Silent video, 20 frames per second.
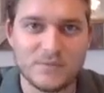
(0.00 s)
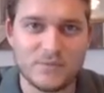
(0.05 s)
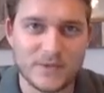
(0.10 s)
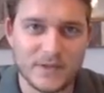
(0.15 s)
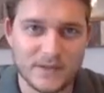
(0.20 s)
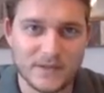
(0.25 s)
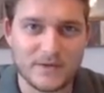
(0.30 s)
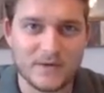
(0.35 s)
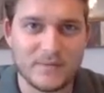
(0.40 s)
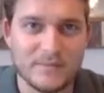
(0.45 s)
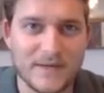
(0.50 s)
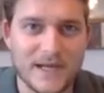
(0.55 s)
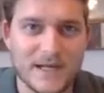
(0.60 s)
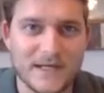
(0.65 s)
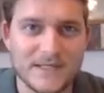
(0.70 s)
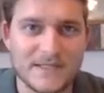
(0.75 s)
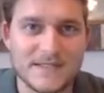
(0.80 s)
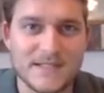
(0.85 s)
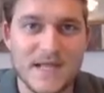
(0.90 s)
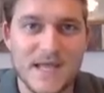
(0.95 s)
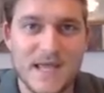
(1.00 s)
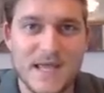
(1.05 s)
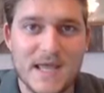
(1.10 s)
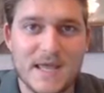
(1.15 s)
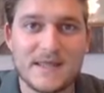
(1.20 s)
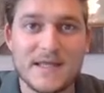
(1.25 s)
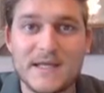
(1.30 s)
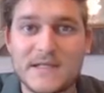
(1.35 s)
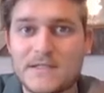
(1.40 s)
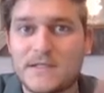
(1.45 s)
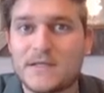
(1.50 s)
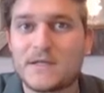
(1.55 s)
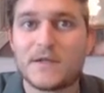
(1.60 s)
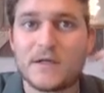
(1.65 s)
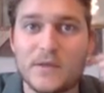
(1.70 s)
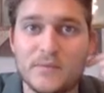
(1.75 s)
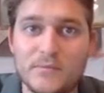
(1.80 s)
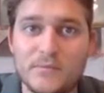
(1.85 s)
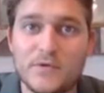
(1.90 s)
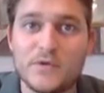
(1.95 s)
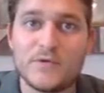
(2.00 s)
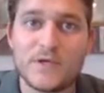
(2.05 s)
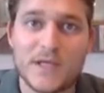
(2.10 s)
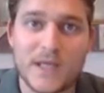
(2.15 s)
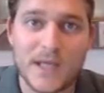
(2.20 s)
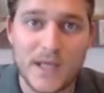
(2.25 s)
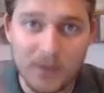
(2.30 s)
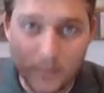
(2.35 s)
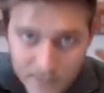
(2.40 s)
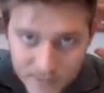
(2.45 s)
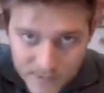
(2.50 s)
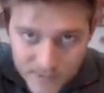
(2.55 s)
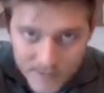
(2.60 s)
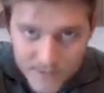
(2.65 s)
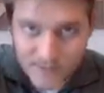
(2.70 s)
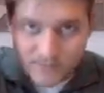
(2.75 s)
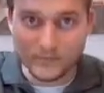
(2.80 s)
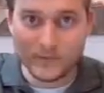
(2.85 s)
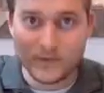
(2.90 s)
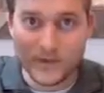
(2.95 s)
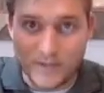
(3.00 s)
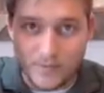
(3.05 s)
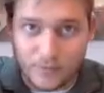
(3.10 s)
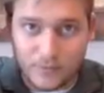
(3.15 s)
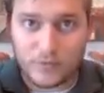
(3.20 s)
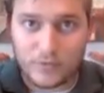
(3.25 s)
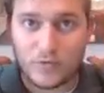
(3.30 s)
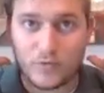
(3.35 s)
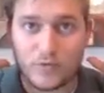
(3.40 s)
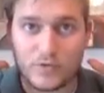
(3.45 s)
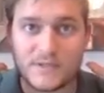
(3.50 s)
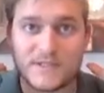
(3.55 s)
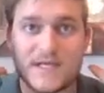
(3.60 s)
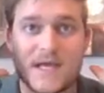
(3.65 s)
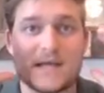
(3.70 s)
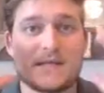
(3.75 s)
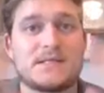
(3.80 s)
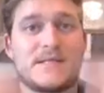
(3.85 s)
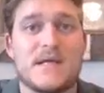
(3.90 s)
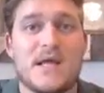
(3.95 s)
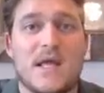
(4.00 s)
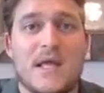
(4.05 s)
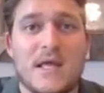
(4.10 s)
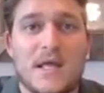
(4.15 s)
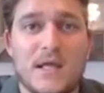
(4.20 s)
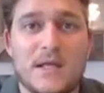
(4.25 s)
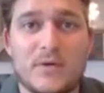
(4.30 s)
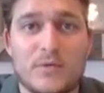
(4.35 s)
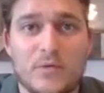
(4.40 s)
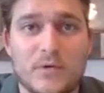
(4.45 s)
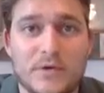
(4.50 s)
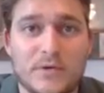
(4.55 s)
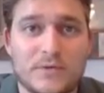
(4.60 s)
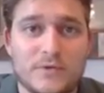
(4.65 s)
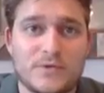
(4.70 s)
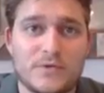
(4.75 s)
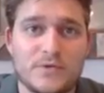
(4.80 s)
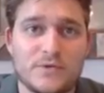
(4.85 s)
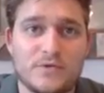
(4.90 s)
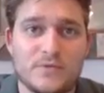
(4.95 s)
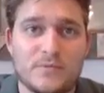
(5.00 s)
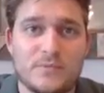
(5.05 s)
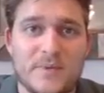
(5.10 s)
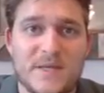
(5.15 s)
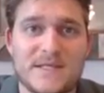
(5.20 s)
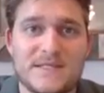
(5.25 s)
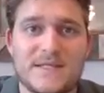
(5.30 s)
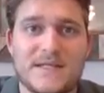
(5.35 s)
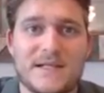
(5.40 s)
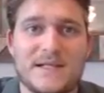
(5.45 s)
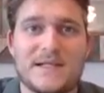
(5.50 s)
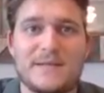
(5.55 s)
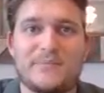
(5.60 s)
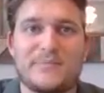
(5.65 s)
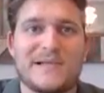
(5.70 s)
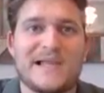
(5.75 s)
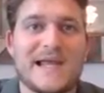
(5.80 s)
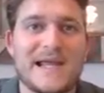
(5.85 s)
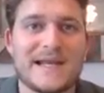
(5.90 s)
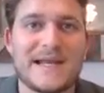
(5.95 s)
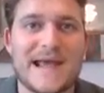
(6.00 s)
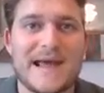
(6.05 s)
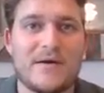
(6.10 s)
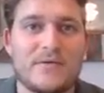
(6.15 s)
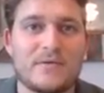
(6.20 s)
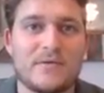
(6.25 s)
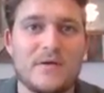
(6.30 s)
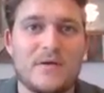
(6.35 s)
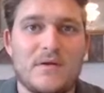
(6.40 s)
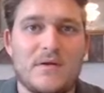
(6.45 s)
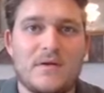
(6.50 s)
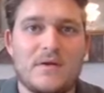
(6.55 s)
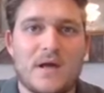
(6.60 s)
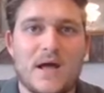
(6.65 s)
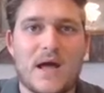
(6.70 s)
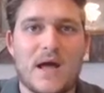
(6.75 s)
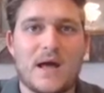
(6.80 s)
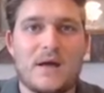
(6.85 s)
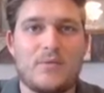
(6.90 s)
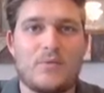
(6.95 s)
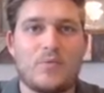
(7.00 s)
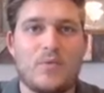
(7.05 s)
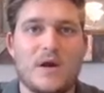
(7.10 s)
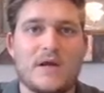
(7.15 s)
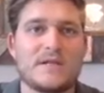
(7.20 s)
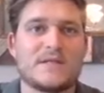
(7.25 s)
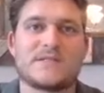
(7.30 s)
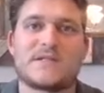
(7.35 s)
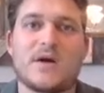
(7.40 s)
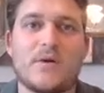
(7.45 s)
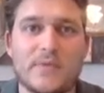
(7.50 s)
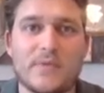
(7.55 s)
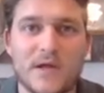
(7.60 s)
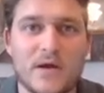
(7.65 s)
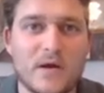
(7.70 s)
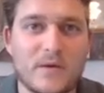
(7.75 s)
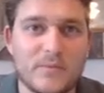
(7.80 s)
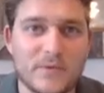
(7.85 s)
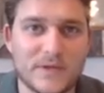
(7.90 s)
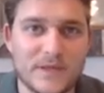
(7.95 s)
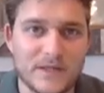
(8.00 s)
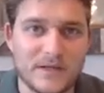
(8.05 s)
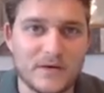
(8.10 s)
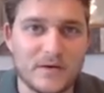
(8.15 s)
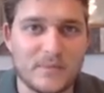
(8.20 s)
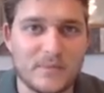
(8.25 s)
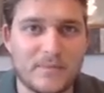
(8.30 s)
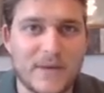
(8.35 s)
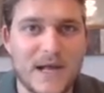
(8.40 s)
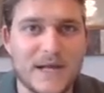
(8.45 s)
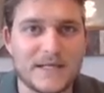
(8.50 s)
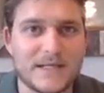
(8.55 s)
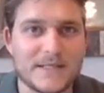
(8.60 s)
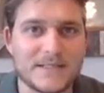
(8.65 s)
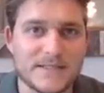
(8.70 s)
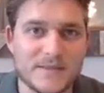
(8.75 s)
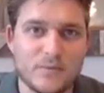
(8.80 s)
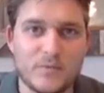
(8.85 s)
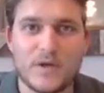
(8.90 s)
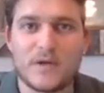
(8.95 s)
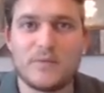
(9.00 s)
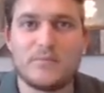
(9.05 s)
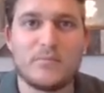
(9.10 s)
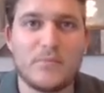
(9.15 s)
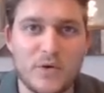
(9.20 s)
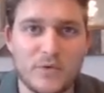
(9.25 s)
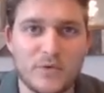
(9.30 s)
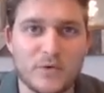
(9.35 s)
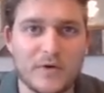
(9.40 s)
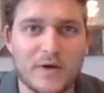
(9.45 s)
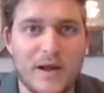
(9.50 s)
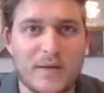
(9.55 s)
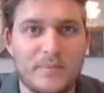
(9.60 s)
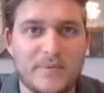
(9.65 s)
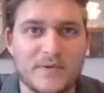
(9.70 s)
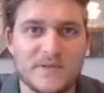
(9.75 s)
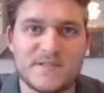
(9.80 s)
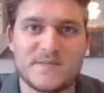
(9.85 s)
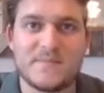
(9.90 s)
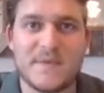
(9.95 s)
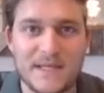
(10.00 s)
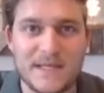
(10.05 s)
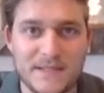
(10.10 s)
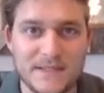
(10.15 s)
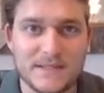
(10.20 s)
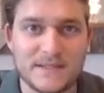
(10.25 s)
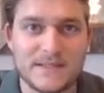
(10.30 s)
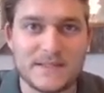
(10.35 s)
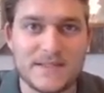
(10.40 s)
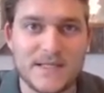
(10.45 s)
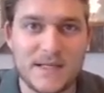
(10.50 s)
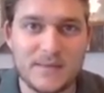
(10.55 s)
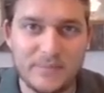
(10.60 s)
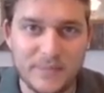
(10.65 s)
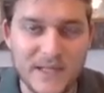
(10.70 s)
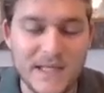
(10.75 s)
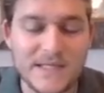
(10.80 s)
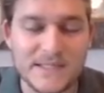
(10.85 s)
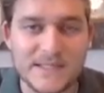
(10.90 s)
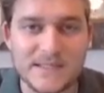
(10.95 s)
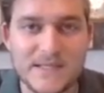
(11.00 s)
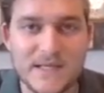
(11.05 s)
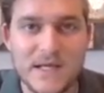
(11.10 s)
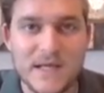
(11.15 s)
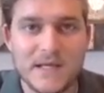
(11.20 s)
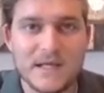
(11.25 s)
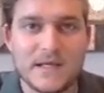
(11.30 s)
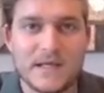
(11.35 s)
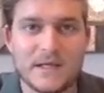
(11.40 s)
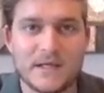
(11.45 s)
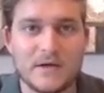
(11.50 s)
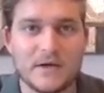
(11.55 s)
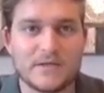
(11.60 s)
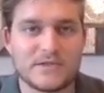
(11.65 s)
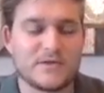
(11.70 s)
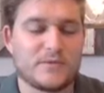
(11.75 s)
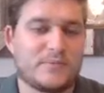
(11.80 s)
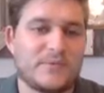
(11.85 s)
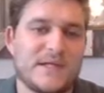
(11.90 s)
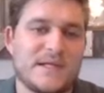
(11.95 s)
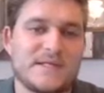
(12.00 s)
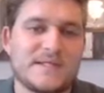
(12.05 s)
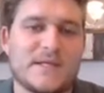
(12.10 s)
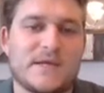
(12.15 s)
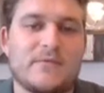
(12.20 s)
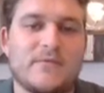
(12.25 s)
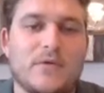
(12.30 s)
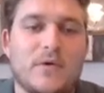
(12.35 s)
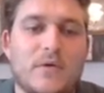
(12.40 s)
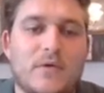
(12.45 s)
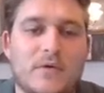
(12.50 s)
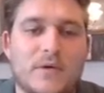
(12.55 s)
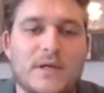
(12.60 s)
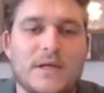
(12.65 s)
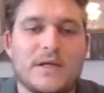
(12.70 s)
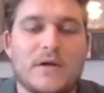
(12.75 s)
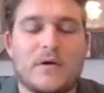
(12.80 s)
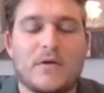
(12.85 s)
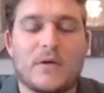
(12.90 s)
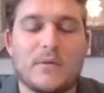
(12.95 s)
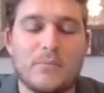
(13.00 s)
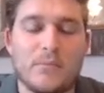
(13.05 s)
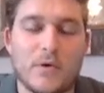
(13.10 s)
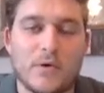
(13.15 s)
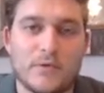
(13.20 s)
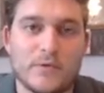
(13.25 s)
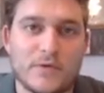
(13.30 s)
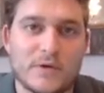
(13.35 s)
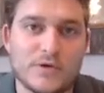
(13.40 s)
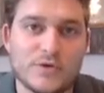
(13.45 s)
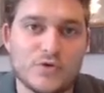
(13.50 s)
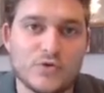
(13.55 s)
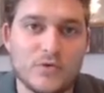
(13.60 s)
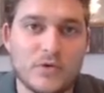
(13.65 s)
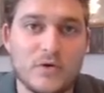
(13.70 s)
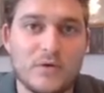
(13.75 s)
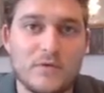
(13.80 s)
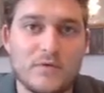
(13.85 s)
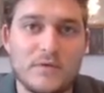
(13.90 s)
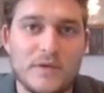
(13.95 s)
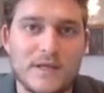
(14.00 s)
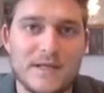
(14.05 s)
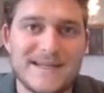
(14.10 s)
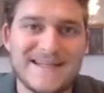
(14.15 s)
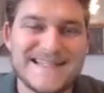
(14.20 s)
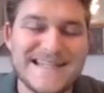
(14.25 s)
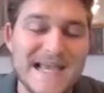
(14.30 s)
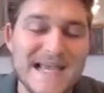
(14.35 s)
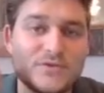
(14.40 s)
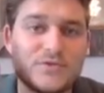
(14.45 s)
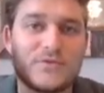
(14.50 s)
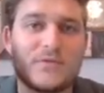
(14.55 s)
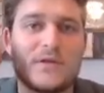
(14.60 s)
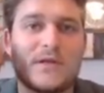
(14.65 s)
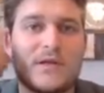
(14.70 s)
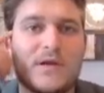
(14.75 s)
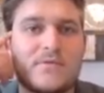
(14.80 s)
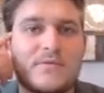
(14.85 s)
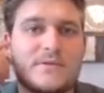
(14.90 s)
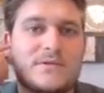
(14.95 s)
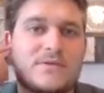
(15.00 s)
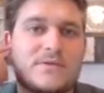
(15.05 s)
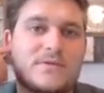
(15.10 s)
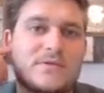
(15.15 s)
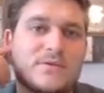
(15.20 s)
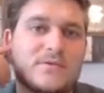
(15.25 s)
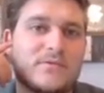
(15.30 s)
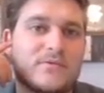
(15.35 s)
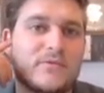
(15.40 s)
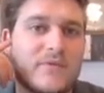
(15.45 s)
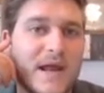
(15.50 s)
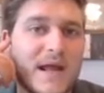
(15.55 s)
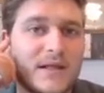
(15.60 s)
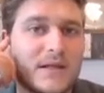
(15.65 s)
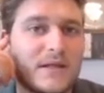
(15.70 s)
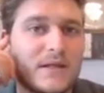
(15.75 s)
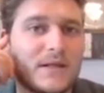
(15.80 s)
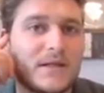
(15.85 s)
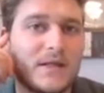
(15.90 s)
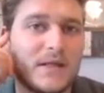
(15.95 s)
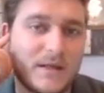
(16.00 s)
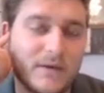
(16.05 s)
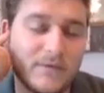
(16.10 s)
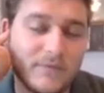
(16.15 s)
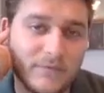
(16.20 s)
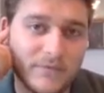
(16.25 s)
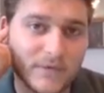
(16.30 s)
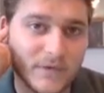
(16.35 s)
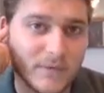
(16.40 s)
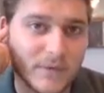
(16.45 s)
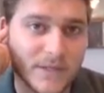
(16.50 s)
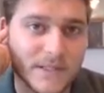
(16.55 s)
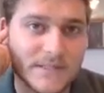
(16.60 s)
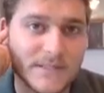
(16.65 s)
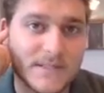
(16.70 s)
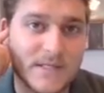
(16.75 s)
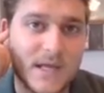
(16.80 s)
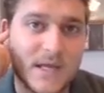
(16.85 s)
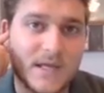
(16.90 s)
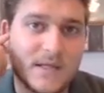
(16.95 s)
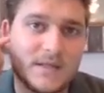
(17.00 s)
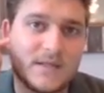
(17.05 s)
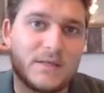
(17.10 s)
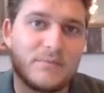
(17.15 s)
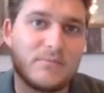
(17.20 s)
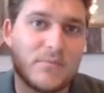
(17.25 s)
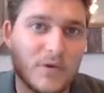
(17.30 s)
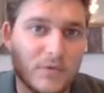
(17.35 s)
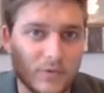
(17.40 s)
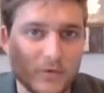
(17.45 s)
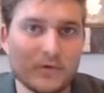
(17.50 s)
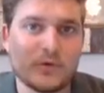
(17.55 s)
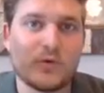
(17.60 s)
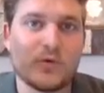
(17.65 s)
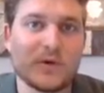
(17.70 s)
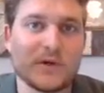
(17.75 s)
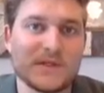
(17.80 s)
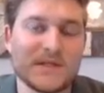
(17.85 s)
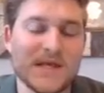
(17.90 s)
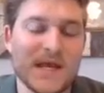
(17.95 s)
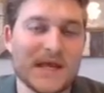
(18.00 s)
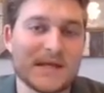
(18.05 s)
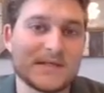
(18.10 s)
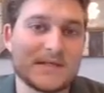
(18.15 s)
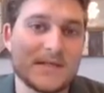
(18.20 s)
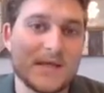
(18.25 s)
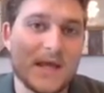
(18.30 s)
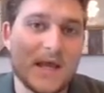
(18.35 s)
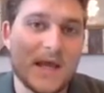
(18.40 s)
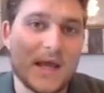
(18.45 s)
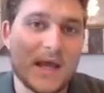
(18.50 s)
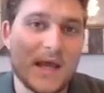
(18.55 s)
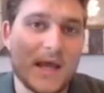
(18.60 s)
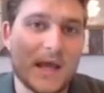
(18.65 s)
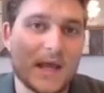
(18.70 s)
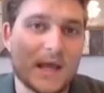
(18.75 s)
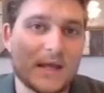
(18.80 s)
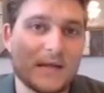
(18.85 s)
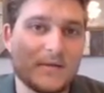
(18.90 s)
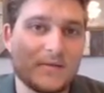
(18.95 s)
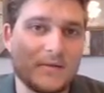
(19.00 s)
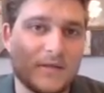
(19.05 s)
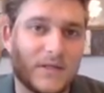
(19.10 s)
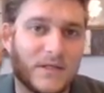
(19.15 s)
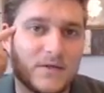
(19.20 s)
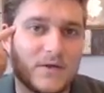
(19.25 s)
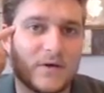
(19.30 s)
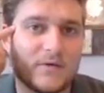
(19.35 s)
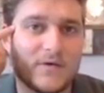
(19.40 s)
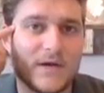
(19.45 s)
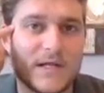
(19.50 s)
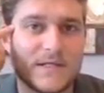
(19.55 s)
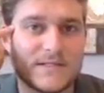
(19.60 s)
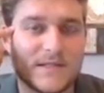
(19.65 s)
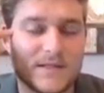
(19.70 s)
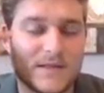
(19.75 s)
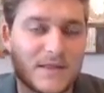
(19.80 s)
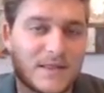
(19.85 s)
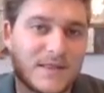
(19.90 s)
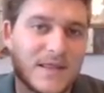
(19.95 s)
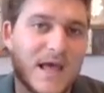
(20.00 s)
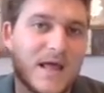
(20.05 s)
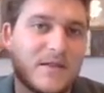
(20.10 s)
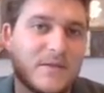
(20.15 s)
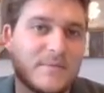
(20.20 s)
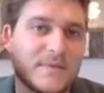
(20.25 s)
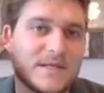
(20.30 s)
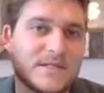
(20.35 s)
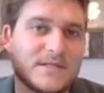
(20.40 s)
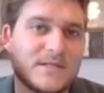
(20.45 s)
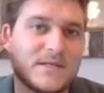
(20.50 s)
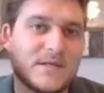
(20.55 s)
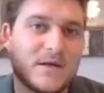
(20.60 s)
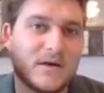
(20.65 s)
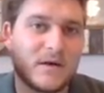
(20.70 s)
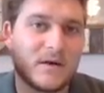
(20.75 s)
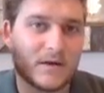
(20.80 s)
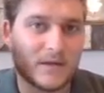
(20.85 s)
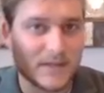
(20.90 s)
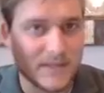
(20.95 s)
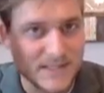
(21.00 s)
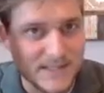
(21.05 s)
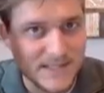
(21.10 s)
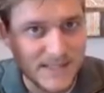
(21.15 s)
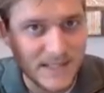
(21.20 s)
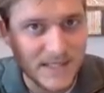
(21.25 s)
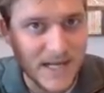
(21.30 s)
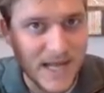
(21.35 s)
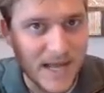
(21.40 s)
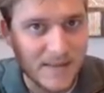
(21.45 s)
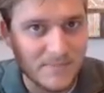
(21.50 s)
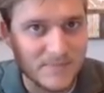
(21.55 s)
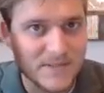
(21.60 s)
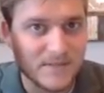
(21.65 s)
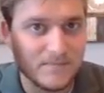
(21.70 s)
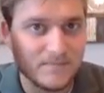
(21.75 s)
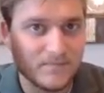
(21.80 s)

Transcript: within our bodies, and then it's going to communicate with the cerebral cortex in order to basically plan out what is going on within our bodies and what motor outputs may need to take place. It also plays a role in our motor control, and it's actually going to directly influence the motor cortex. And the neurons of the thalamus are going to synapse